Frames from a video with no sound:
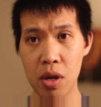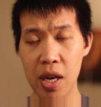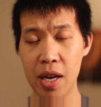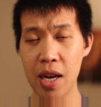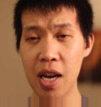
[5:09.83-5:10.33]

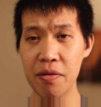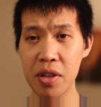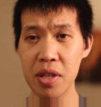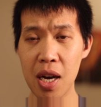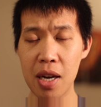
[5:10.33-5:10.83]
And I have
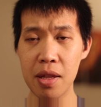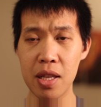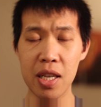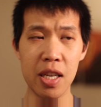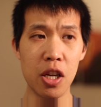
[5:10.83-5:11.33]
this on
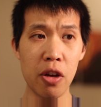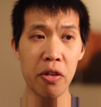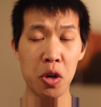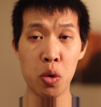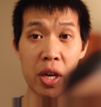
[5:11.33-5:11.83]
the
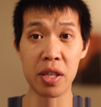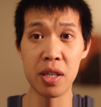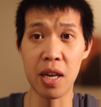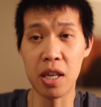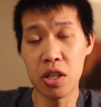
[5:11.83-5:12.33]
quickest
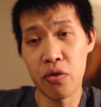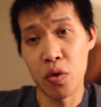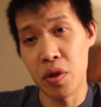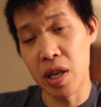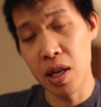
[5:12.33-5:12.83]
settings
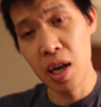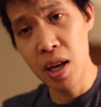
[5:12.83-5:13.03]
for the